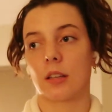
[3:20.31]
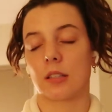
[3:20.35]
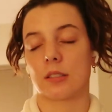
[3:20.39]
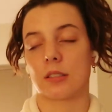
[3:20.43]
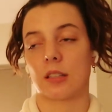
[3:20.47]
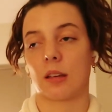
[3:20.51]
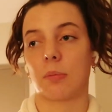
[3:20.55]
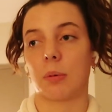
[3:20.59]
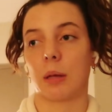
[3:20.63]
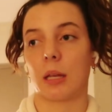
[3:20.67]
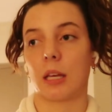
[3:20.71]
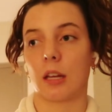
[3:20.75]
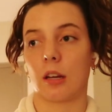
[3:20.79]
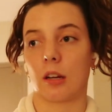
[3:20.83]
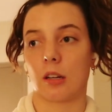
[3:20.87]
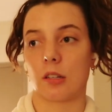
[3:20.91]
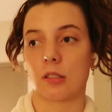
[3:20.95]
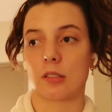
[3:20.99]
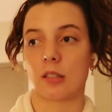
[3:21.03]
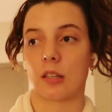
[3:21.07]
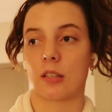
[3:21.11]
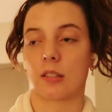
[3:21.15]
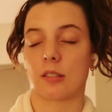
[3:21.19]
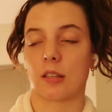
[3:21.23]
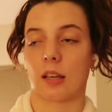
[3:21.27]
because I've been here
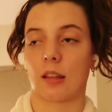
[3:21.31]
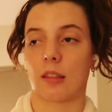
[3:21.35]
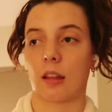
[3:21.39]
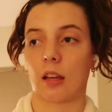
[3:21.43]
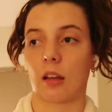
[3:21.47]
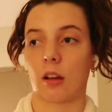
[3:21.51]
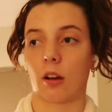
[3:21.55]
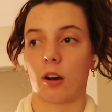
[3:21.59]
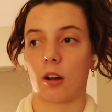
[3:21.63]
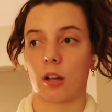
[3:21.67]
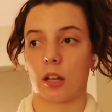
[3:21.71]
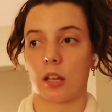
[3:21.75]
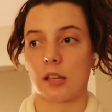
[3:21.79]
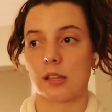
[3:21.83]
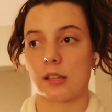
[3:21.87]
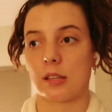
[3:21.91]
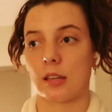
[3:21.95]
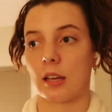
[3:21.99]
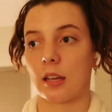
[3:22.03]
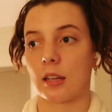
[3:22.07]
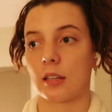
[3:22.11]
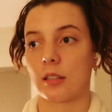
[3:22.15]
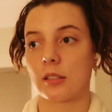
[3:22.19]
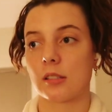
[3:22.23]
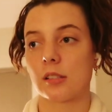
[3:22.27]
since I think August
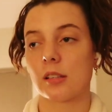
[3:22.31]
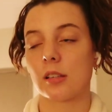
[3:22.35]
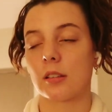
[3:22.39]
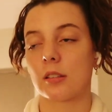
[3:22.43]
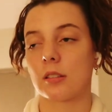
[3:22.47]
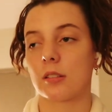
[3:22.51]
6th.